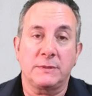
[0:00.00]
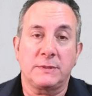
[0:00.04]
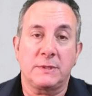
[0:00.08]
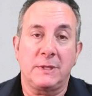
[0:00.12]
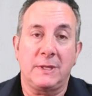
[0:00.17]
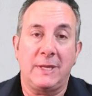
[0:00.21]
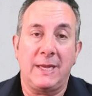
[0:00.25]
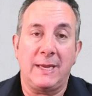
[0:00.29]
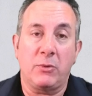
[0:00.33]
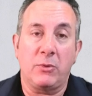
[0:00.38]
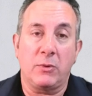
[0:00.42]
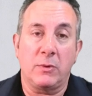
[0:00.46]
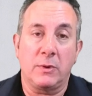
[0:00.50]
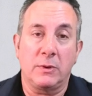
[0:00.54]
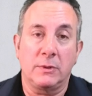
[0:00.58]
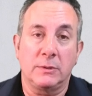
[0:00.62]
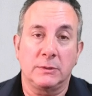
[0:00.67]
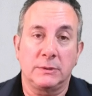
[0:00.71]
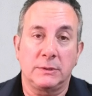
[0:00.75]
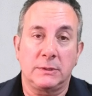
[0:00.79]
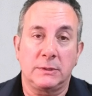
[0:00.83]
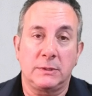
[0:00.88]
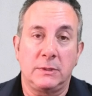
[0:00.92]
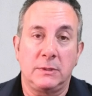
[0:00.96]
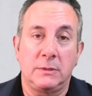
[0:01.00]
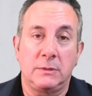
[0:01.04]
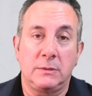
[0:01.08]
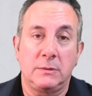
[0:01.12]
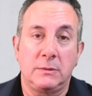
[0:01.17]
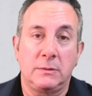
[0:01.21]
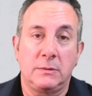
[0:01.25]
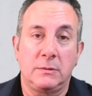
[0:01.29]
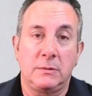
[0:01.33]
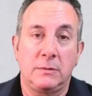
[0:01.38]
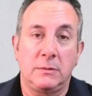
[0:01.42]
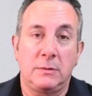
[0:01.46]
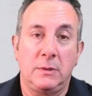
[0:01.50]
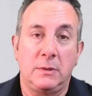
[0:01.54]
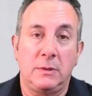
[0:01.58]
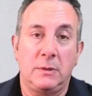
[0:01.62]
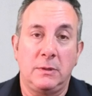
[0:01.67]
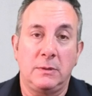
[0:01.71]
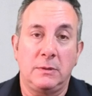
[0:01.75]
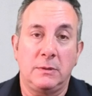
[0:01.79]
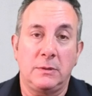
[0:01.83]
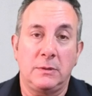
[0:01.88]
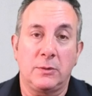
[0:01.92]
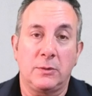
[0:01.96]
laborers
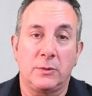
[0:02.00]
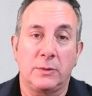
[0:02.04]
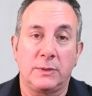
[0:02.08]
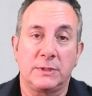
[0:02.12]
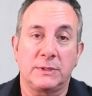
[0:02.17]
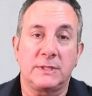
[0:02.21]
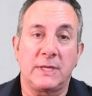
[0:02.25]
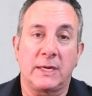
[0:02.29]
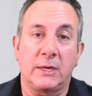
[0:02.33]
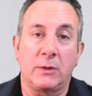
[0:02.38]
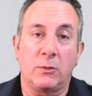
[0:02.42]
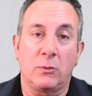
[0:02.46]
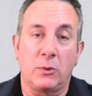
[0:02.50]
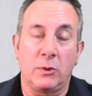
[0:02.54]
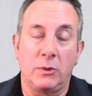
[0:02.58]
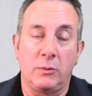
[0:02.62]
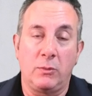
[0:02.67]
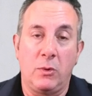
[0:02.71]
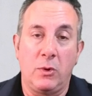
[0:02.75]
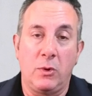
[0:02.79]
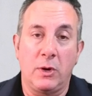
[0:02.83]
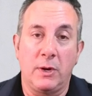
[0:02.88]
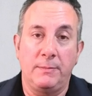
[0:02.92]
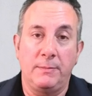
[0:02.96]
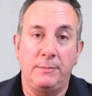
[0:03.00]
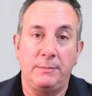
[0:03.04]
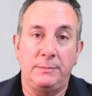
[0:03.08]
during the Second World War.